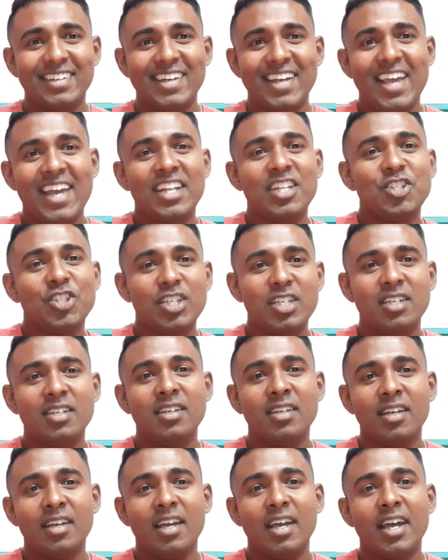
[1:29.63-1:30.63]
energy
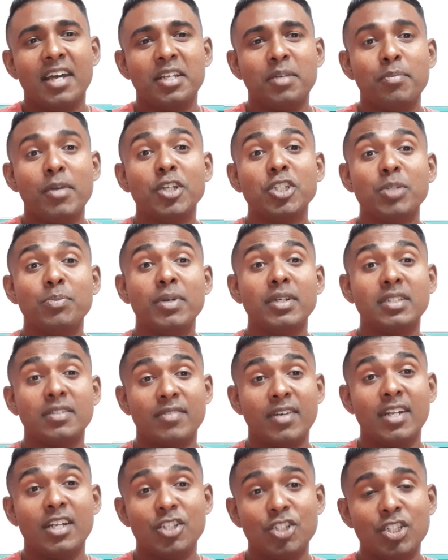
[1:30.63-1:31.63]
and the measurement of
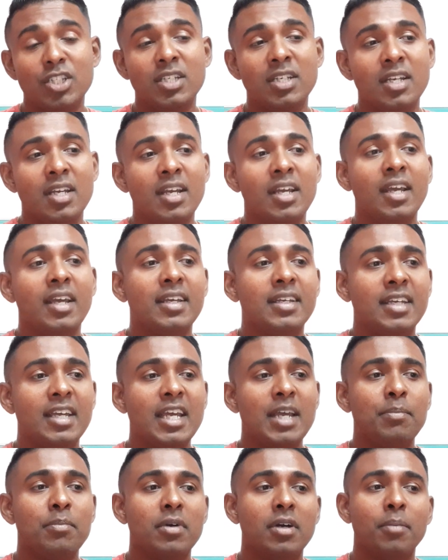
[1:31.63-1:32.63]
energy
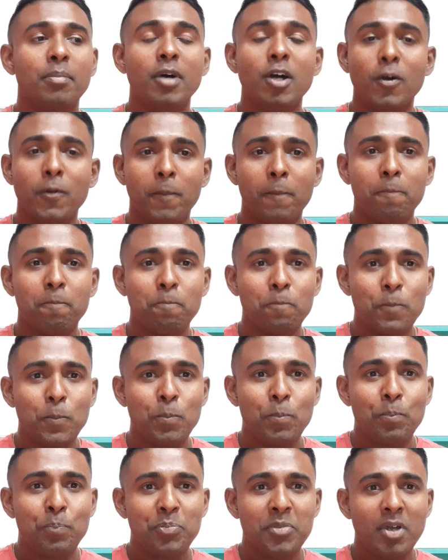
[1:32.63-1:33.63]
came about.
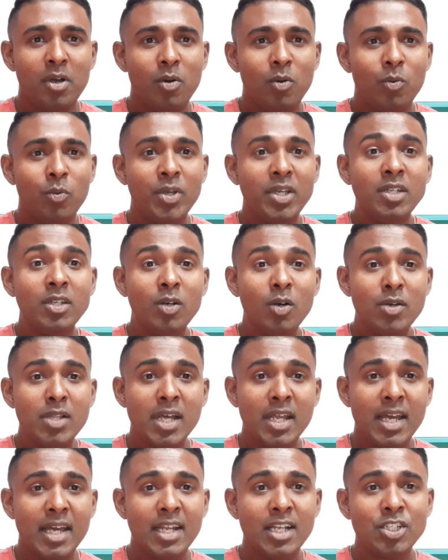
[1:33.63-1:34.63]
Now, we know
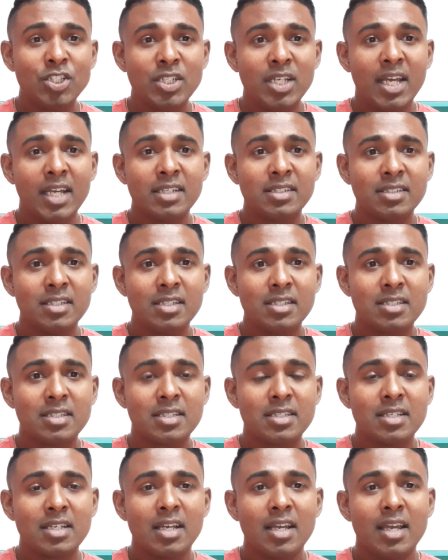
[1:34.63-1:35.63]
that energy
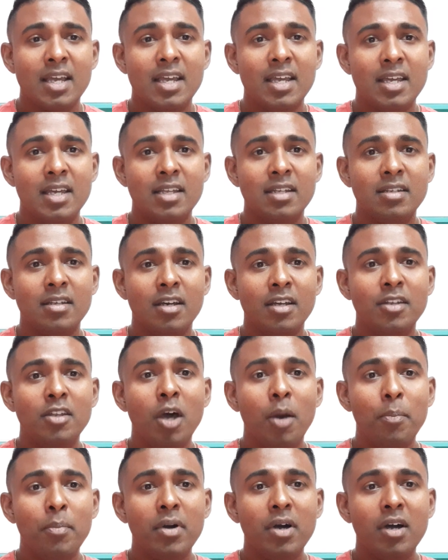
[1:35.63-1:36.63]
exists in a
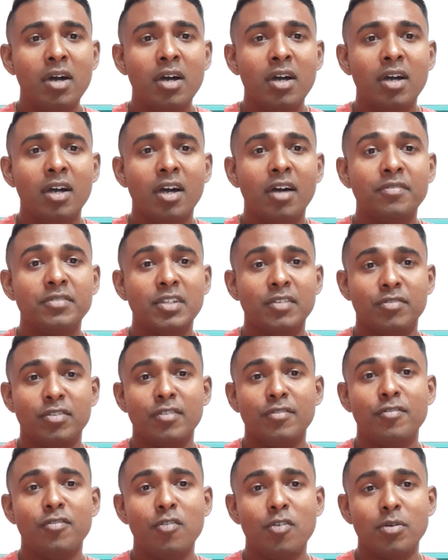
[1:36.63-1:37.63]
number of
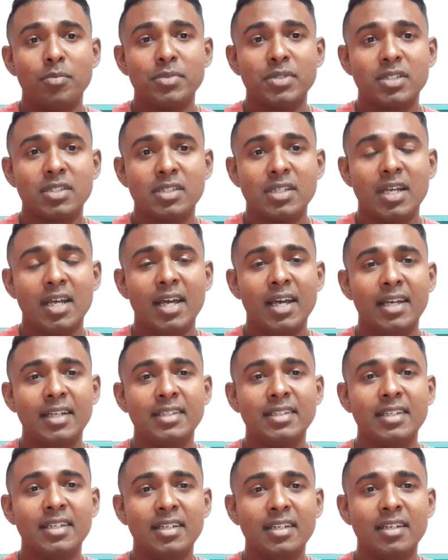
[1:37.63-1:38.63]
different forms,
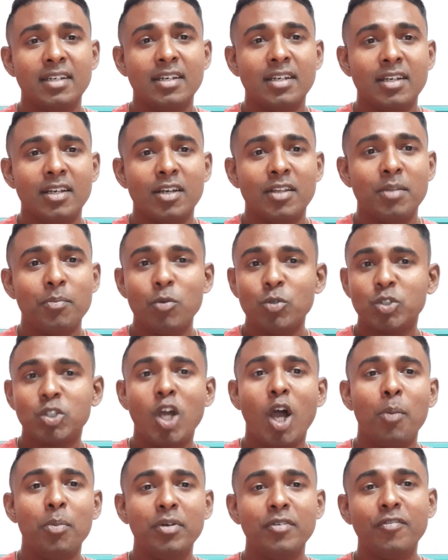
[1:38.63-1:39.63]
and the most
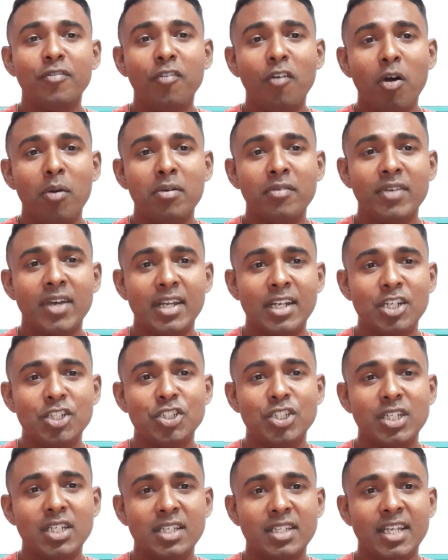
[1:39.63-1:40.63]
common form of
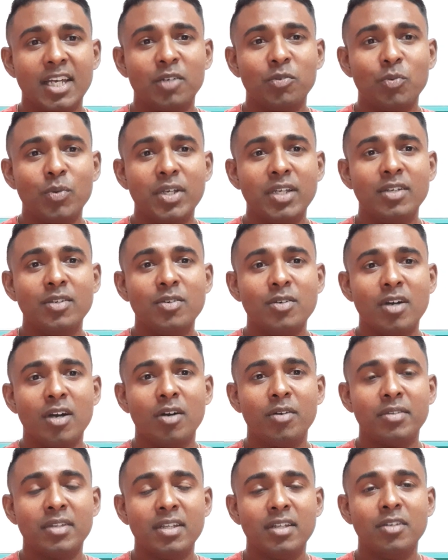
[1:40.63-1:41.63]
energy that we
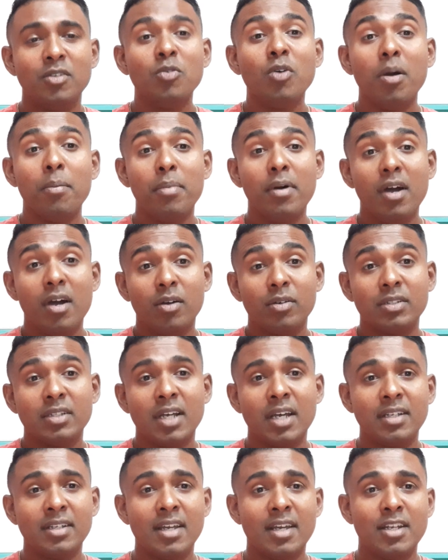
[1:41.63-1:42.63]
know about,
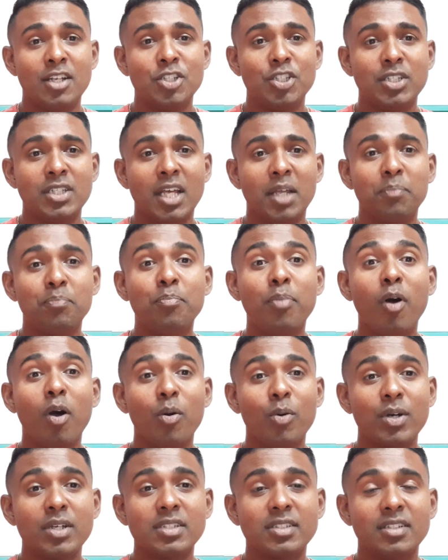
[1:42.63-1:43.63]
and the energy that
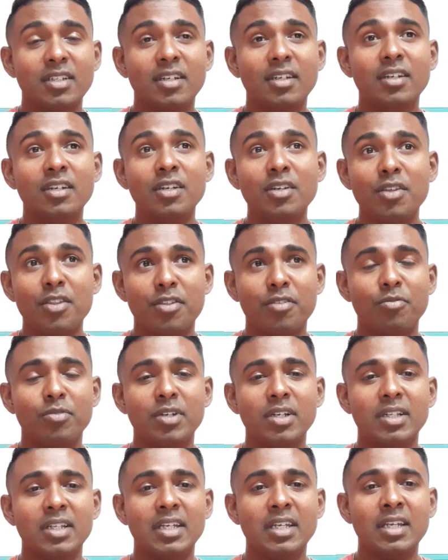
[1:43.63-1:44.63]
powers the earth
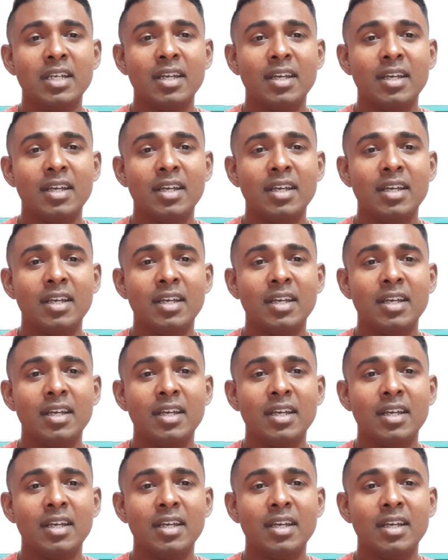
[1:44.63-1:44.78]
really,